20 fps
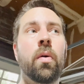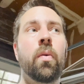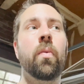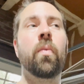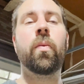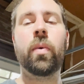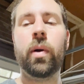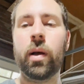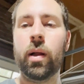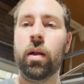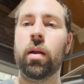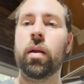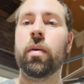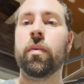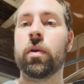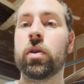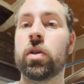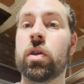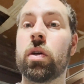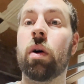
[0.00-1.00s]
will
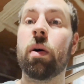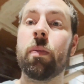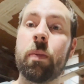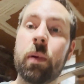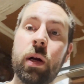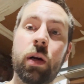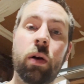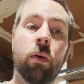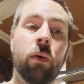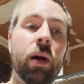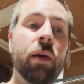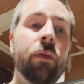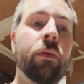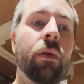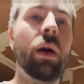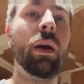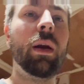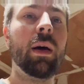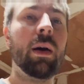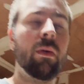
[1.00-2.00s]
show up on your
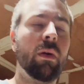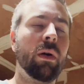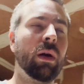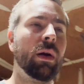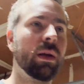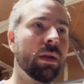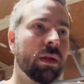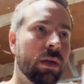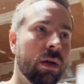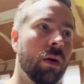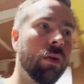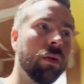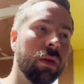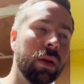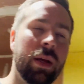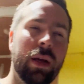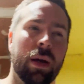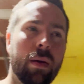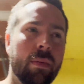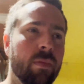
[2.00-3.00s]
Wi-Fi network. It's
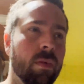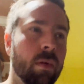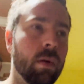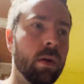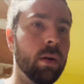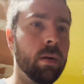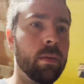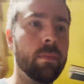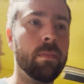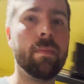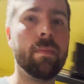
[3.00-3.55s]
only up for,